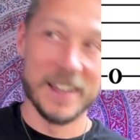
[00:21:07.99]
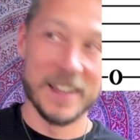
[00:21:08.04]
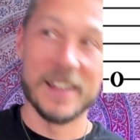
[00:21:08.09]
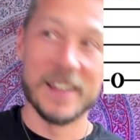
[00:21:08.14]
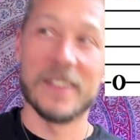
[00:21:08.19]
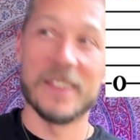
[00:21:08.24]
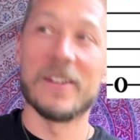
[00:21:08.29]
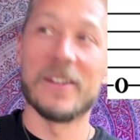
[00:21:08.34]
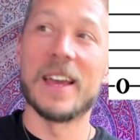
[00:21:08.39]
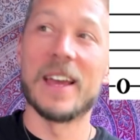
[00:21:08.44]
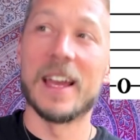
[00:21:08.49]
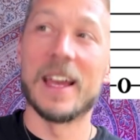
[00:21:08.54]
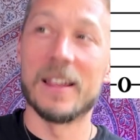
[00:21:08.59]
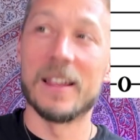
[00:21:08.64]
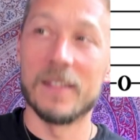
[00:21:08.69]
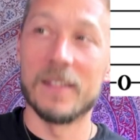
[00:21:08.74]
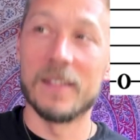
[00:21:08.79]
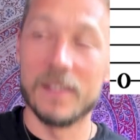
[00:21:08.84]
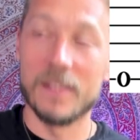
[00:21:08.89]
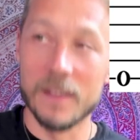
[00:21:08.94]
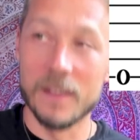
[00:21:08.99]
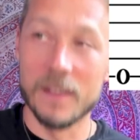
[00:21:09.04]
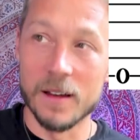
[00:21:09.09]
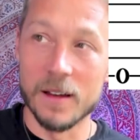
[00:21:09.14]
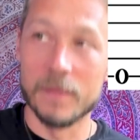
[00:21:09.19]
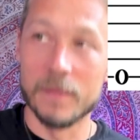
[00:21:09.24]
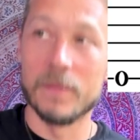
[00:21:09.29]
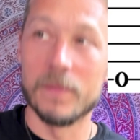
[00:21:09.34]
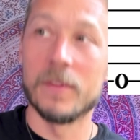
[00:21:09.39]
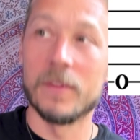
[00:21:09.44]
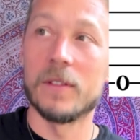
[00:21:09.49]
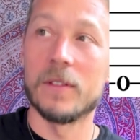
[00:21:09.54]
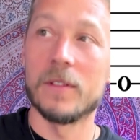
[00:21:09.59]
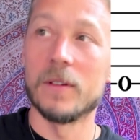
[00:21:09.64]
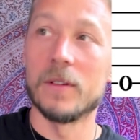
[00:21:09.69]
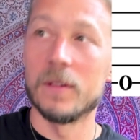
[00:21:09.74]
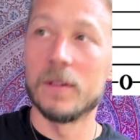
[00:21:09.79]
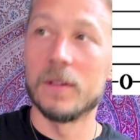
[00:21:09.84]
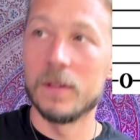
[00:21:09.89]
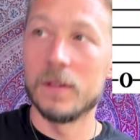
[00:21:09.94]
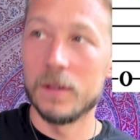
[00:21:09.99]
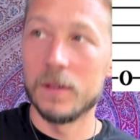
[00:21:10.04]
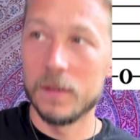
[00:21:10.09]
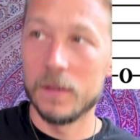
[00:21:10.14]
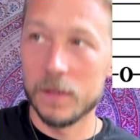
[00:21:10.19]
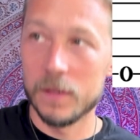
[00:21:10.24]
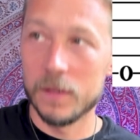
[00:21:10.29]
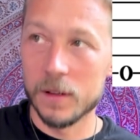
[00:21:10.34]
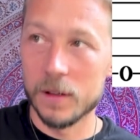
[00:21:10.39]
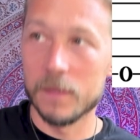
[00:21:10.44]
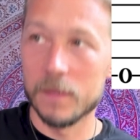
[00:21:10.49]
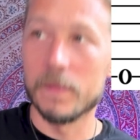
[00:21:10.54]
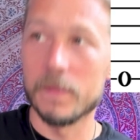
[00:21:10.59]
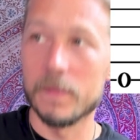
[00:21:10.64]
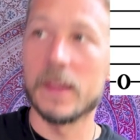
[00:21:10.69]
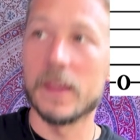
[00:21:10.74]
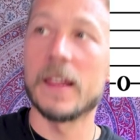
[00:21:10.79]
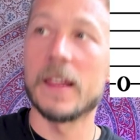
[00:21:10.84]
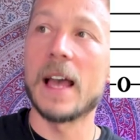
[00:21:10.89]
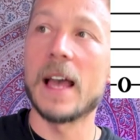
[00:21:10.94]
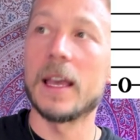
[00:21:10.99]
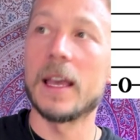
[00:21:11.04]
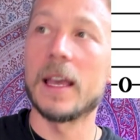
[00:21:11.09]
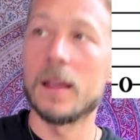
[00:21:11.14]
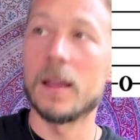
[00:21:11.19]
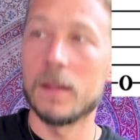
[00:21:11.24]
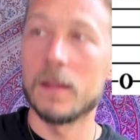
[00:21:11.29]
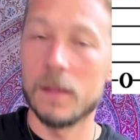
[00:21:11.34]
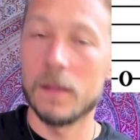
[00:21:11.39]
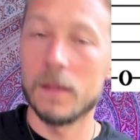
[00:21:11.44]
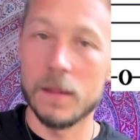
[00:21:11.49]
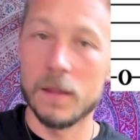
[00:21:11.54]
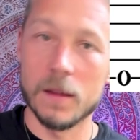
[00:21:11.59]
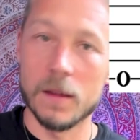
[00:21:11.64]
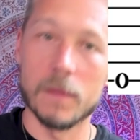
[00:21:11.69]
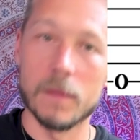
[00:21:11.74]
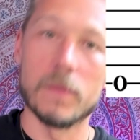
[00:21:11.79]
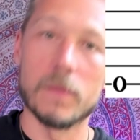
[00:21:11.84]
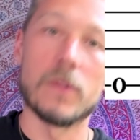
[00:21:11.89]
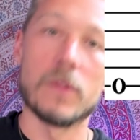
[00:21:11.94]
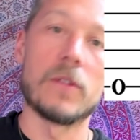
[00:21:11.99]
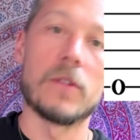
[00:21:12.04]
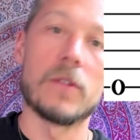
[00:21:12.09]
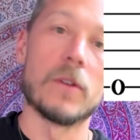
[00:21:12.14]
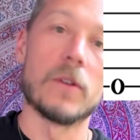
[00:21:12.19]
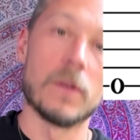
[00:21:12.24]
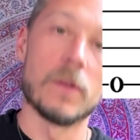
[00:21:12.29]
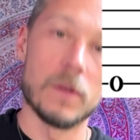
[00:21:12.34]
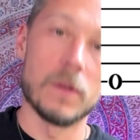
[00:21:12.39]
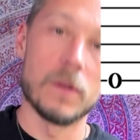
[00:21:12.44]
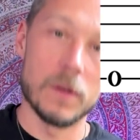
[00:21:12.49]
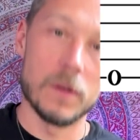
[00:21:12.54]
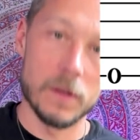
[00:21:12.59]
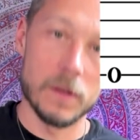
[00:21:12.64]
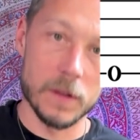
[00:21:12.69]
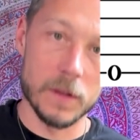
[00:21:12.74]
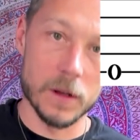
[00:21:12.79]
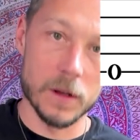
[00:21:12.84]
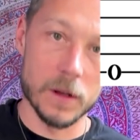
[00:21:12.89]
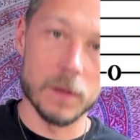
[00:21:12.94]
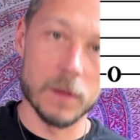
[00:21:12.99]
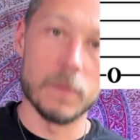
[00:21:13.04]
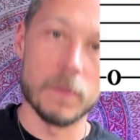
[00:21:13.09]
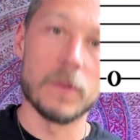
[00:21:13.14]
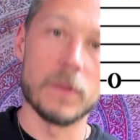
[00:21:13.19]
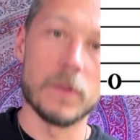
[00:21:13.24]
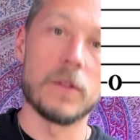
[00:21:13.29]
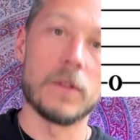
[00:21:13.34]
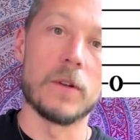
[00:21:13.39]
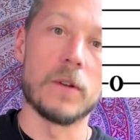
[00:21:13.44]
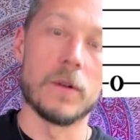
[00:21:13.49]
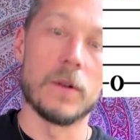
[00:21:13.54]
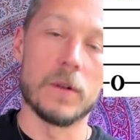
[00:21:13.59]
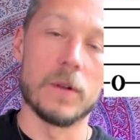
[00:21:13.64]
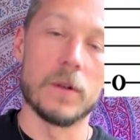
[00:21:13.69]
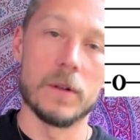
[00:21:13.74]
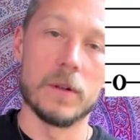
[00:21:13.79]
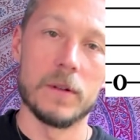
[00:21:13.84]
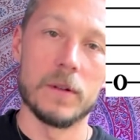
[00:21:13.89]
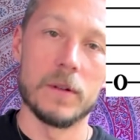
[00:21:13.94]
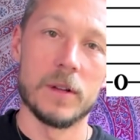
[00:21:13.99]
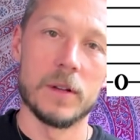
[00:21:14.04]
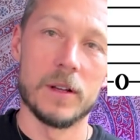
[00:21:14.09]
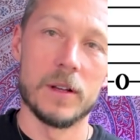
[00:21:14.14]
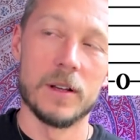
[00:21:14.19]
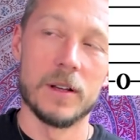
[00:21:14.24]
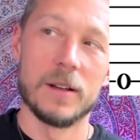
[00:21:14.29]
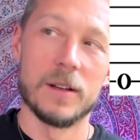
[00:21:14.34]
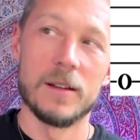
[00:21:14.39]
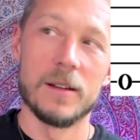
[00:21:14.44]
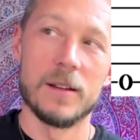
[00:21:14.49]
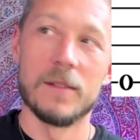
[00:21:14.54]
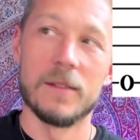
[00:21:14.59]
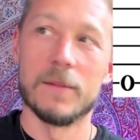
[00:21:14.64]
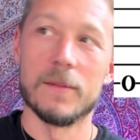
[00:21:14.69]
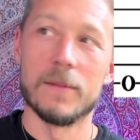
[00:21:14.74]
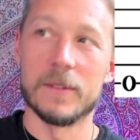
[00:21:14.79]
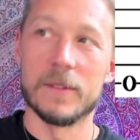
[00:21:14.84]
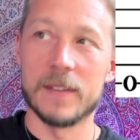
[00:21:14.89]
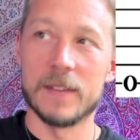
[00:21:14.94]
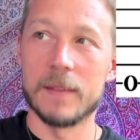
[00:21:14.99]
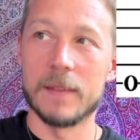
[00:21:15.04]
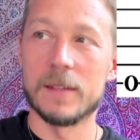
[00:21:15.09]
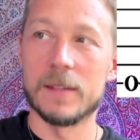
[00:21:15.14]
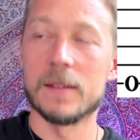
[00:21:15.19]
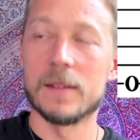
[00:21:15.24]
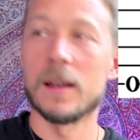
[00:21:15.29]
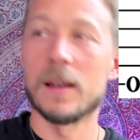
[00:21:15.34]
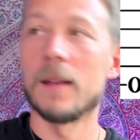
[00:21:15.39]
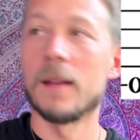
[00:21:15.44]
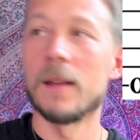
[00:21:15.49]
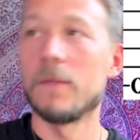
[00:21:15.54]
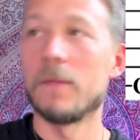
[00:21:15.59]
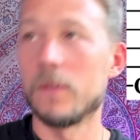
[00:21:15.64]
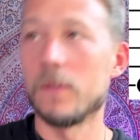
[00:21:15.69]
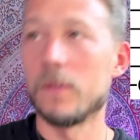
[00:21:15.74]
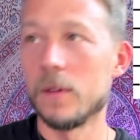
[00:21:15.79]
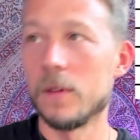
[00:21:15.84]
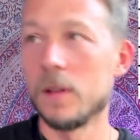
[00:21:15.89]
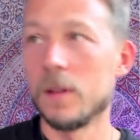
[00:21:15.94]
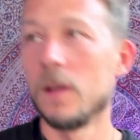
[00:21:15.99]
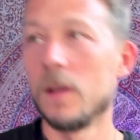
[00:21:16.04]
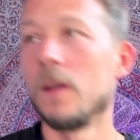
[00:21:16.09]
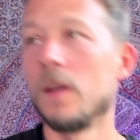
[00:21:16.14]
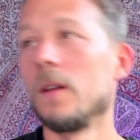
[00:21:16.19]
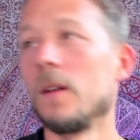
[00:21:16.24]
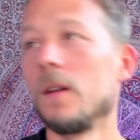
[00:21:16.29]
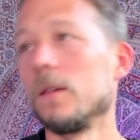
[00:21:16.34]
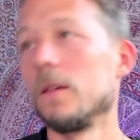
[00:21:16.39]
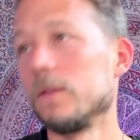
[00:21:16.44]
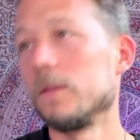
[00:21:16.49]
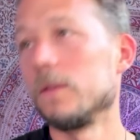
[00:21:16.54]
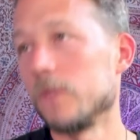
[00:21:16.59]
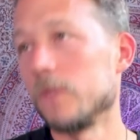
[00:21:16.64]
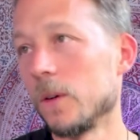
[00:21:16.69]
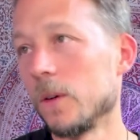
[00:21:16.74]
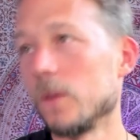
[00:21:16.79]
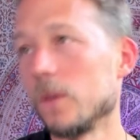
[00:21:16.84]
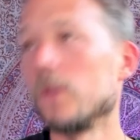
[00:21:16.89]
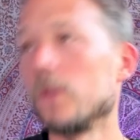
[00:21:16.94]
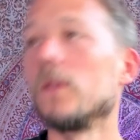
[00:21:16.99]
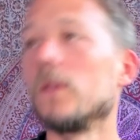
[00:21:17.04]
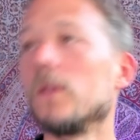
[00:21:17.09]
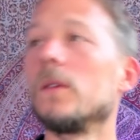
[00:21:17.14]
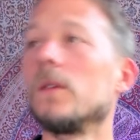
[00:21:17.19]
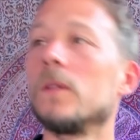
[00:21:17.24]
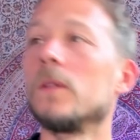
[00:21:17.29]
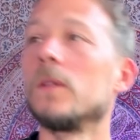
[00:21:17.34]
So again, thumb, third, thumb, second, thumb, third, thumb, third. One more time to time, 3, 4.